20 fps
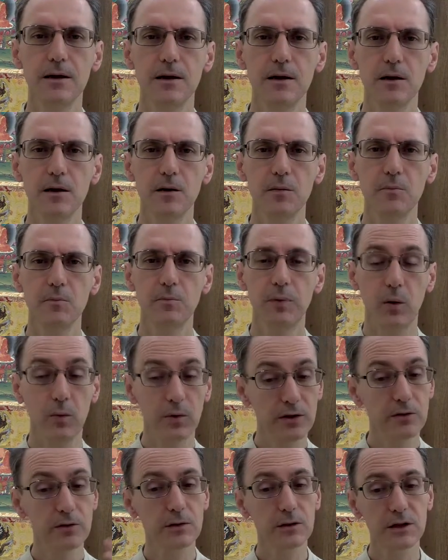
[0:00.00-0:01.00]
But when you
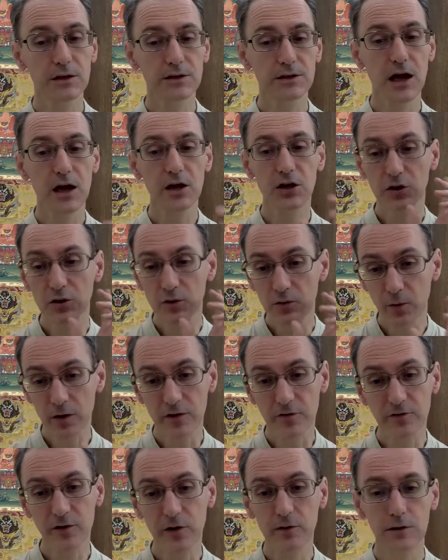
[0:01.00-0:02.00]
sit down and you want to
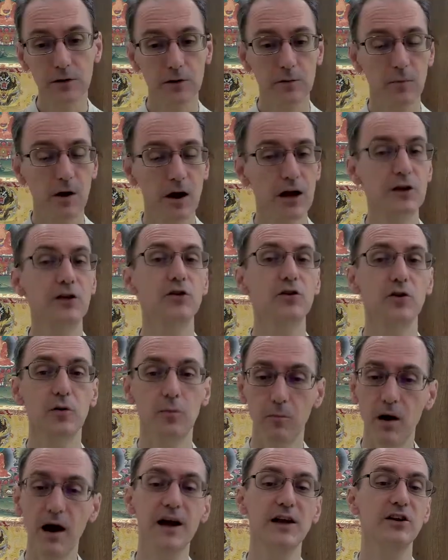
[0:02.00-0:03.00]
focus your mind
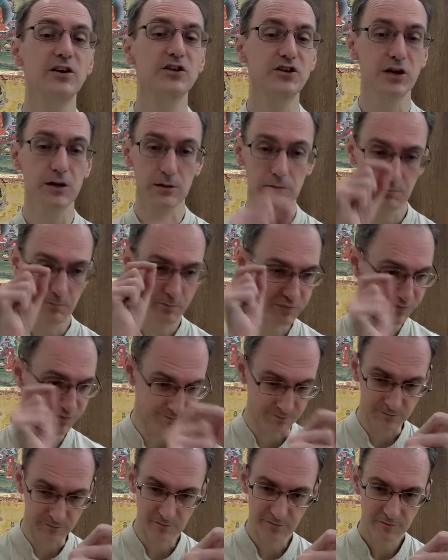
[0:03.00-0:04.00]
just
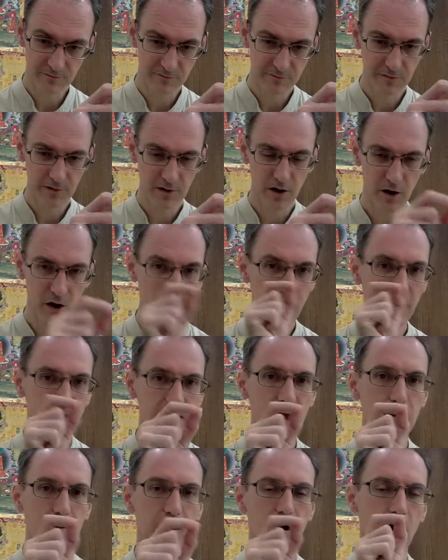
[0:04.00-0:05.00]

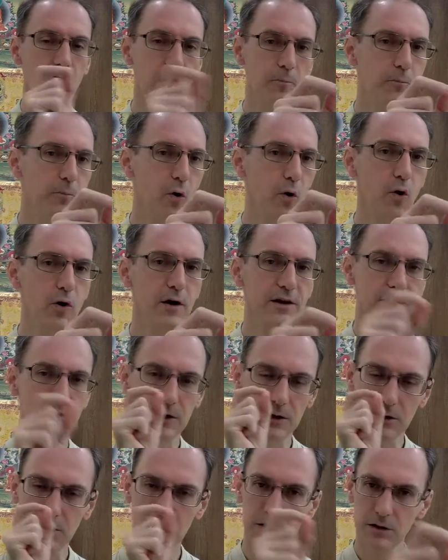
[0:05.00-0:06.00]
on point. It's
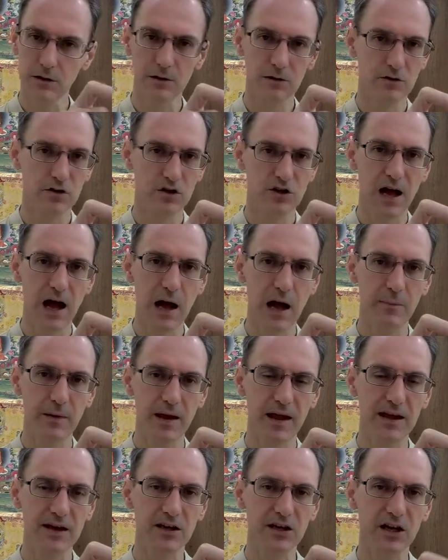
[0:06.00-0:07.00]
just sharp and
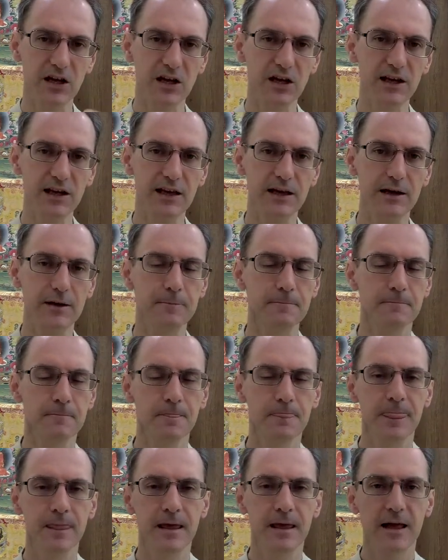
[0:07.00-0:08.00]
clear.
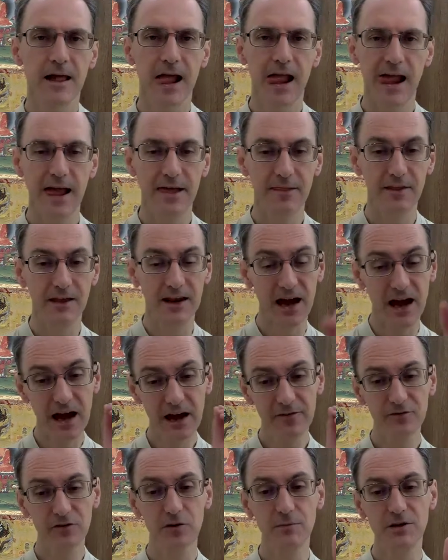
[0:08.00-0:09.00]
And then after your
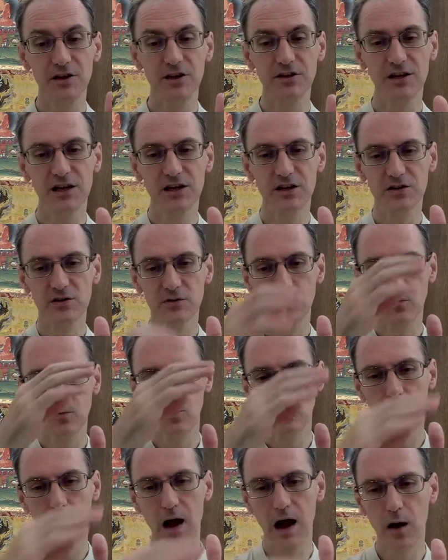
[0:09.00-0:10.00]
meditation,
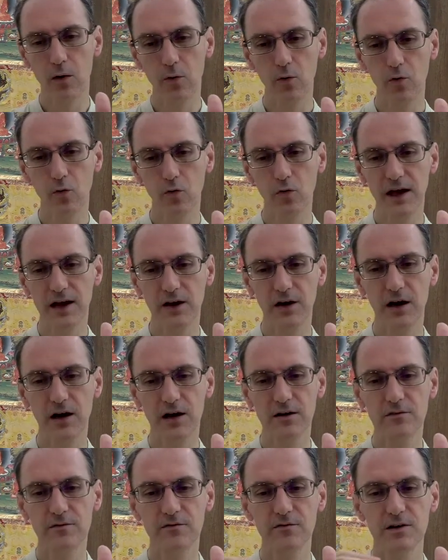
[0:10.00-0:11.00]
wow, all that kind of
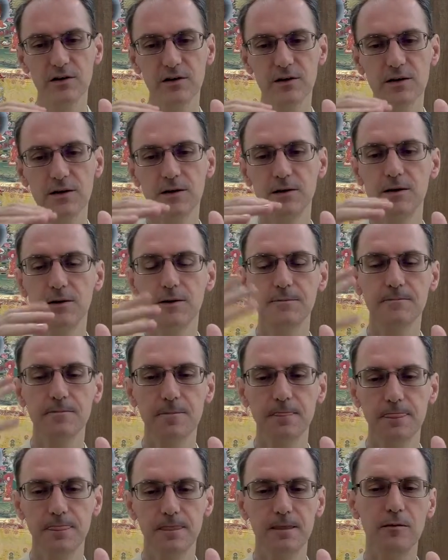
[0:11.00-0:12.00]

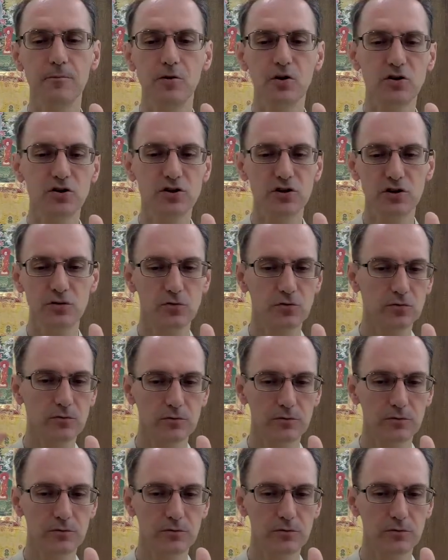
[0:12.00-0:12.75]
emotional